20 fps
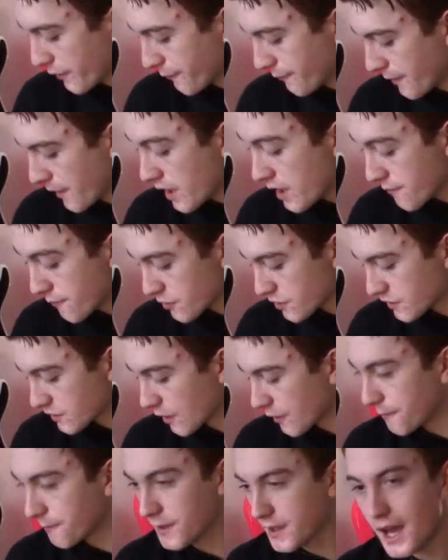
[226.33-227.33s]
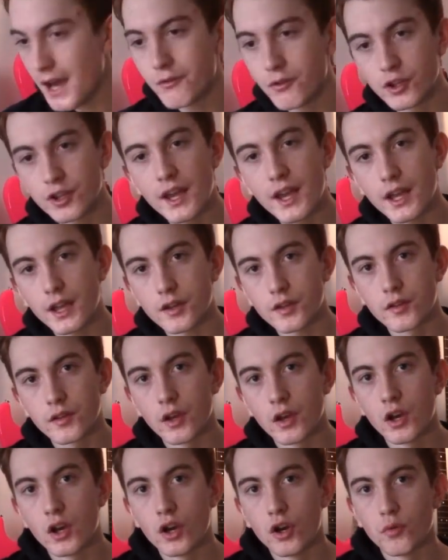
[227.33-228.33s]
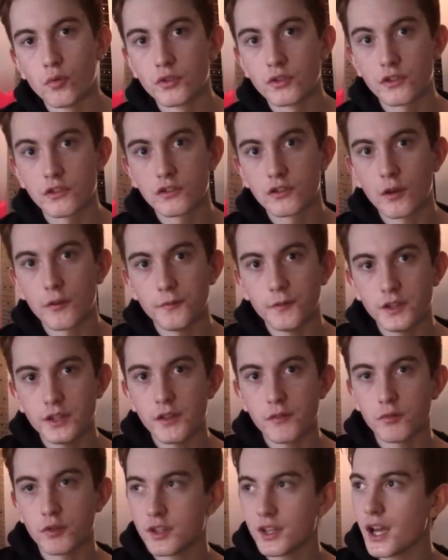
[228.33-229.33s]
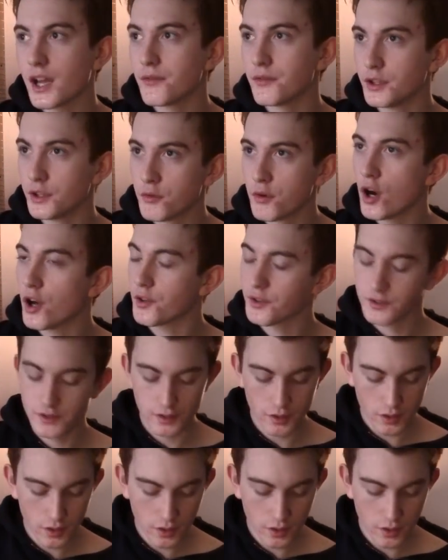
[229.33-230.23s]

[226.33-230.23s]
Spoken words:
favourite stuff he ever did was the stuff he did with David Lee Roth. So